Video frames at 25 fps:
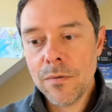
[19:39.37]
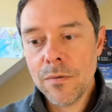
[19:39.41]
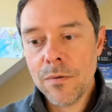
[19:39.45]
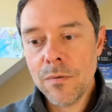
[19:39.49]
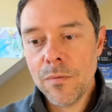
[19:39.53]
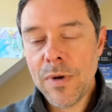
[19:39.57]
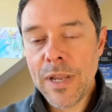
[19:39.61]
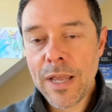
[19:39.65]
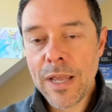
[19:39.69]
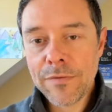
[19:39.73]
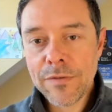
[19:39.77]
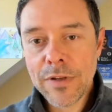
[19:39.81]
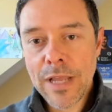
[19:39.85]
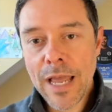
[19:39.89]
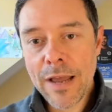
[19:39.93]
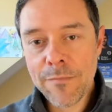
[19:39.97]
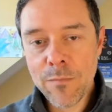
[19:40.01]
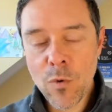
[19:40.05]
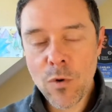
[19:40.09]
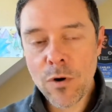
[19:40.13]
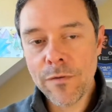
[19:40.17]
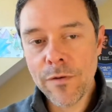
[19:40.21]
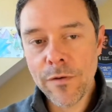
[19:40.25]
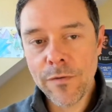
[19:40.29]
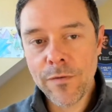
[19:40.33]
we have to have
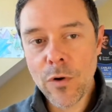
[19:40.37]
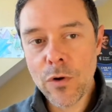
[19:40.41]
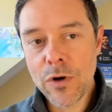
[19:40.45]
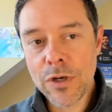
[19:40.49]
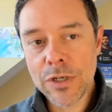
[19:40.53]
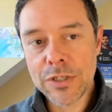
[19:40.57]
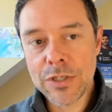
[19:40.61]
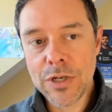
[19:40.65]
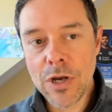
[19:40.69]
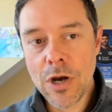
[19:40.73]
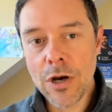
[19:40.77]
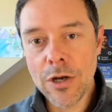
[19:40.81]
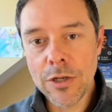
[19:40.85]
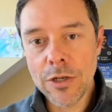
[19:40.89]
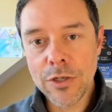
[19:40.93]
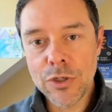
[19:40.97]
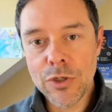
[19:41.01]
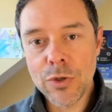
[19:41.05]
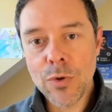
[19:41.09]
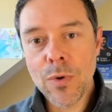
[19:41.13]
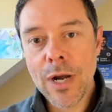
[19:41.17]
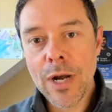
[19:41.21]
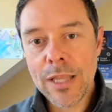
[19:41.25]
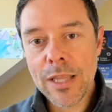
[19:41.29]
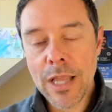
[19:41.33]
more of a focus on,
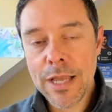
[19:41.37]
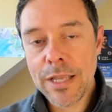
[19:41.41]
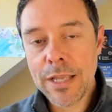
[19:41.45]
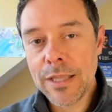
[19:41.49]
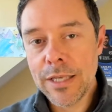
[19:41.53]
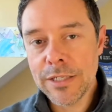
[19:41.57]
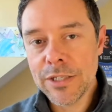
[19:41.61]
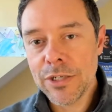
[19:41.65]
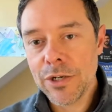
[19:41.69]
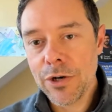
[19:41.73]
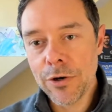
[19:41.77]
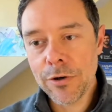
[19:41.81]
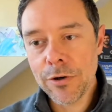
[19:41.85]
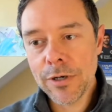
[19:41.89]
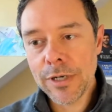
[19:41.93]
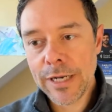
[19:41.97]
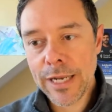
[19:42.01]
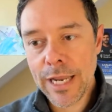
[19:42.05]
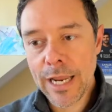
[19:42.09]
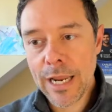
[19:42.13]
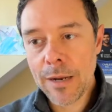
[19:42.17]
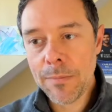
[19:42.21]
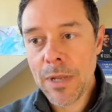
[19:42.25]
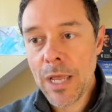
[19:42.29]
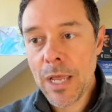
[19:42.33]
do I like this current
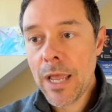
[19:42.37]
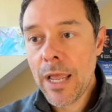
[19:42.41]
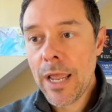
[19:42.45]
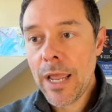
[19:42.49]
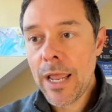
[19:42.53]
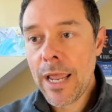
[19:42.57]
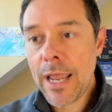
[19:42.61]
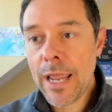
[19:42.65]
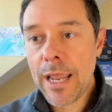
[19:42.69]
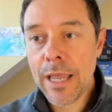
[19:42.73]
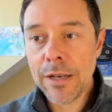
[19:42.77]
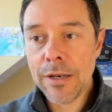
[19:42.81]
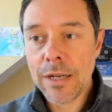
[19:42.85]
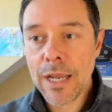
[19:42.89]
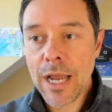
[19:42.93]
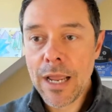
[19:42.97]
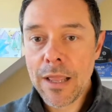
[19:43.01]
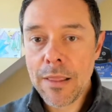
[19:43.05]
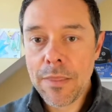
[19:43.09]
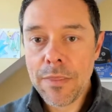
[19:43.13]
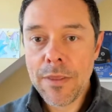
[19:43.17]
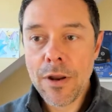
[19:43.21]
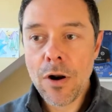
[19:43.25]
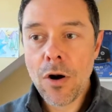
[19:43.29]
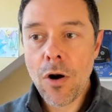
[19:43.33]
game? And
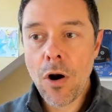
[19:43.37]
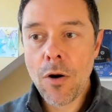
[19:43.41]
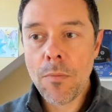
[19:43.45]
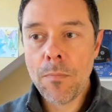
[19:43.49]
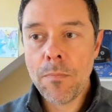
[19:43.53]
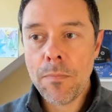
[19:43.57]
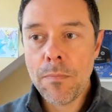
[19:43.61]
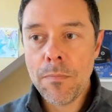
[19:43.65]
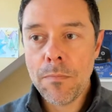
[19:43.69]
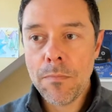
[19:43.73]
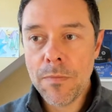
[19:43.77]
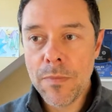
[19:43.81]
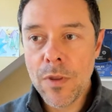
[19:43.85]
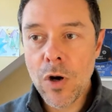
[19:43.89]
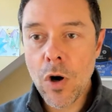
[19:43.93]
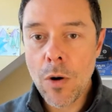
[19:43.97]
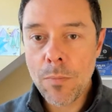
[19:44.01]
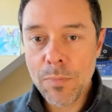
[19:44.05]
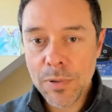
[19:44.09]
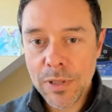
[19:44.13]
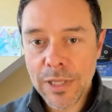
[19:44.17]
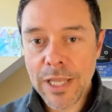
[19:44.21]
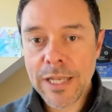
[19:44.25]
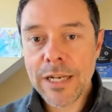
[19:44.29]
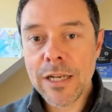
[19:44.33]
there are
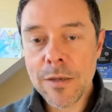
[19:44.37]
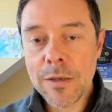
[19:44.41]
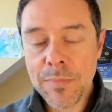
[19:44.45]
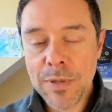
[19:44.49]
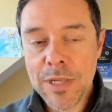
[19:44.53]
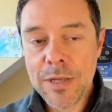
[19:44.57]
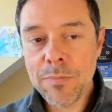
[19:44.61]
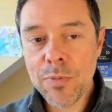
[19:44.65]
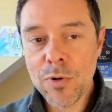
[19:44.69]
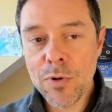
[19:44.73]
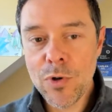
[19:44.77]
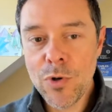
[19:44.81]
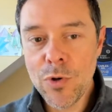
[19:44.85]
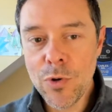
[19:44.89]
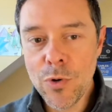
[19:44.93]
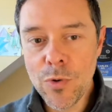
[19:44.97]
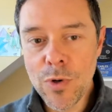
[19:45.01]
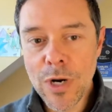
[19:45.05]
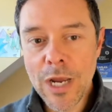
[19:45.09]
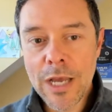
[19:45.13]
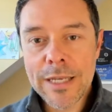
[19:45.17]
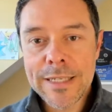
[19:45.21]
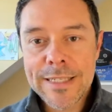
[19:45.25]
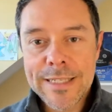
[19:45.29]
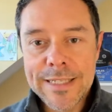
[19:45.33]
plenty of people who
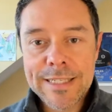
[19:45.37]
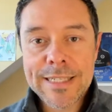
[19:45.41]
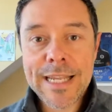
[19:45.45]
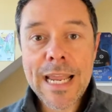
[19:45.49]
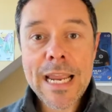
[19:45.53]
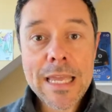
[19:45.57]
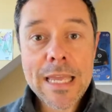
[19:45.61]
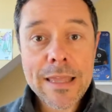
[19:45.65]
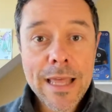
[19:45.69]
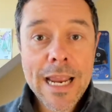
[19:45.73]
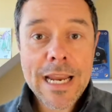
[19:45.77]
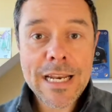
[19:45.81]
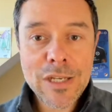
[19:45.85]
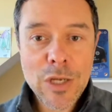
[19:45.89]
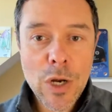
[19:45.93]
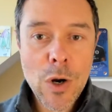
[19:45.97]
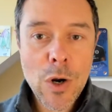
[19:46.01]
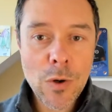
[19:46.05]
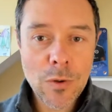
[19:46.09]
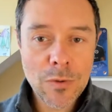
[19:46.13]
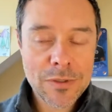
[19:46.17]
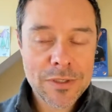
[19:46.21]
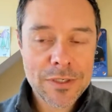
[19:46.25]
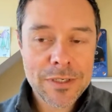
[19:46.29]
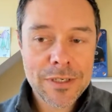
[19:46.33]
say they
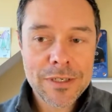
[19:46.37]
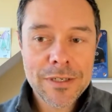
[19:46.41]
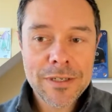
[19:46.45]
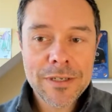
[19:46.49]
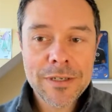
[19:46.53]
don't.